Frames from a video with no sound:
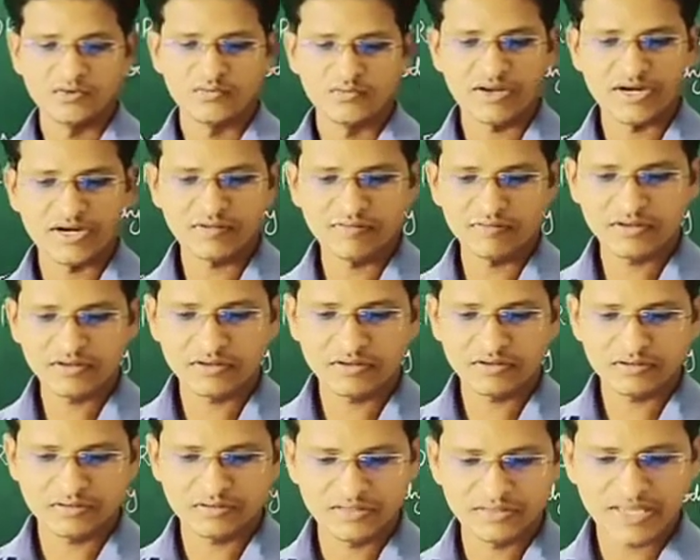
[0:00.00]

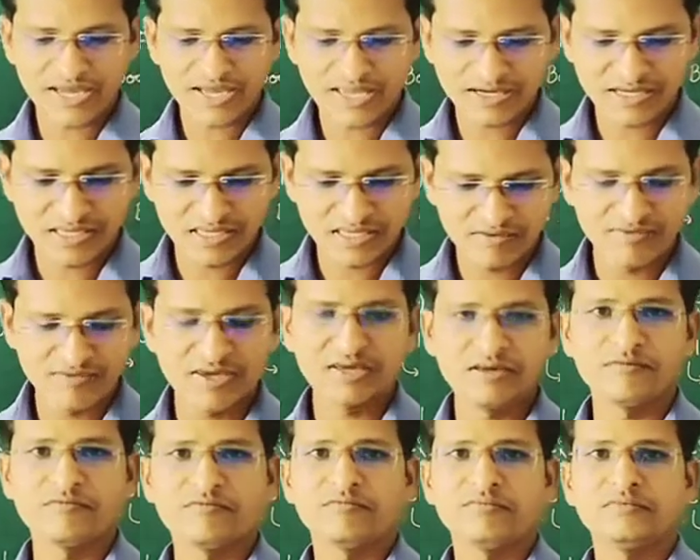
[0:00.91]
whenever they are
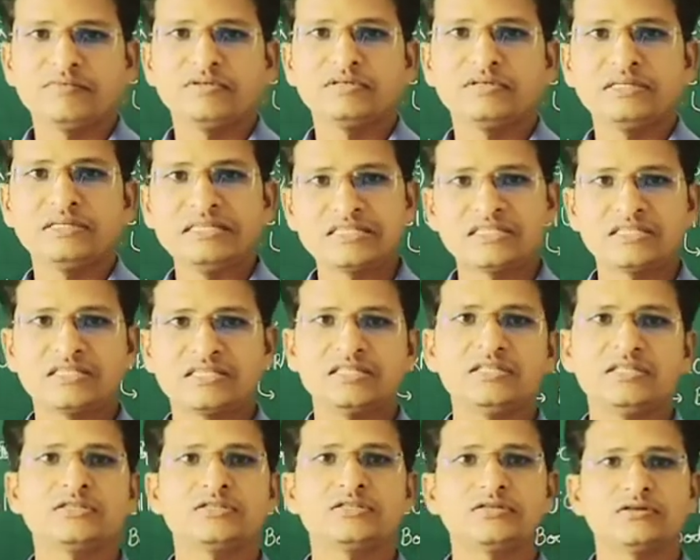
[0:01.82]
giving
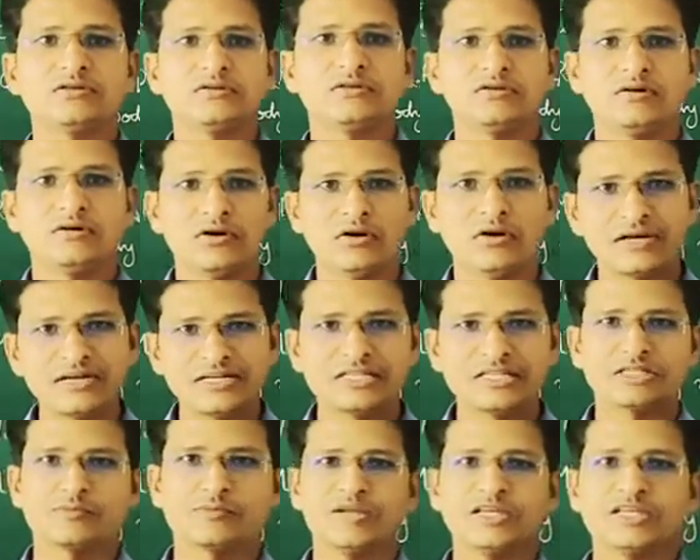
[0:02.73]
distance or
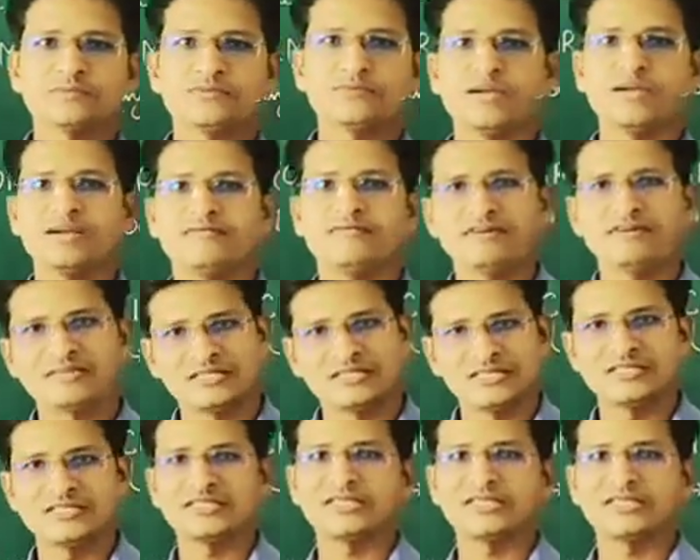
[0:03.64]
displacement versus